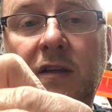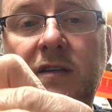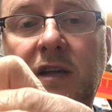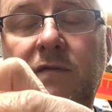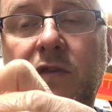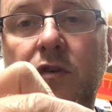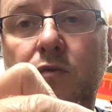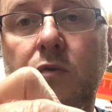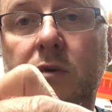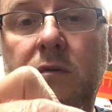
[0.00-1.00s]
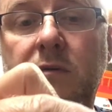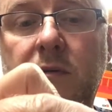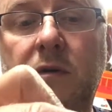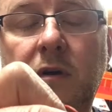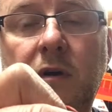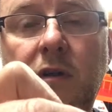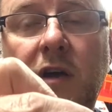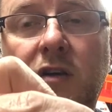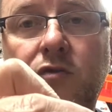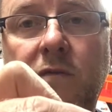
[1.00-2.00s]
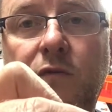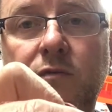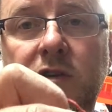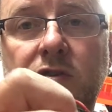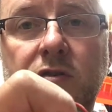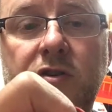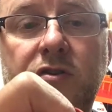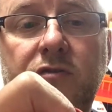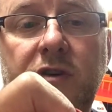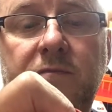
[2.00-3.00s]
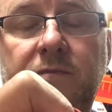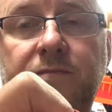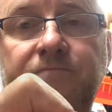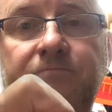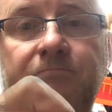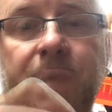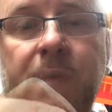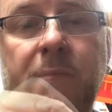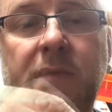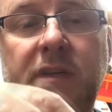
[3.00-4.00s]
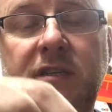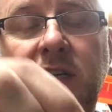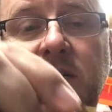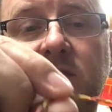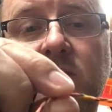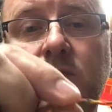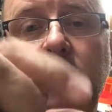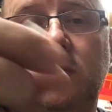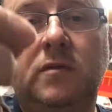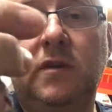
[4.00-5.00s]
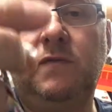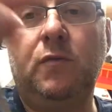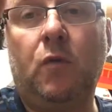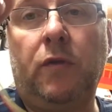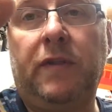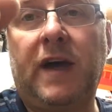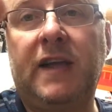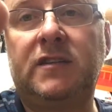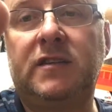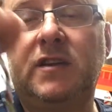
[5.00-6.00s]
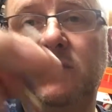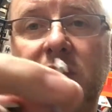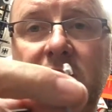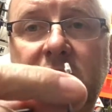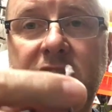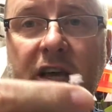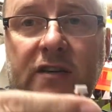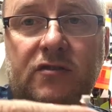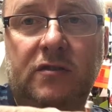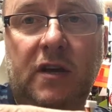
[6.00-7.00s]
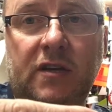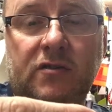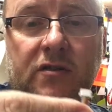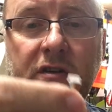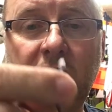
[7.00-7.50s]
to give you the actual voltage on your screen. Like I said, there's two. If you want that, then you need this extra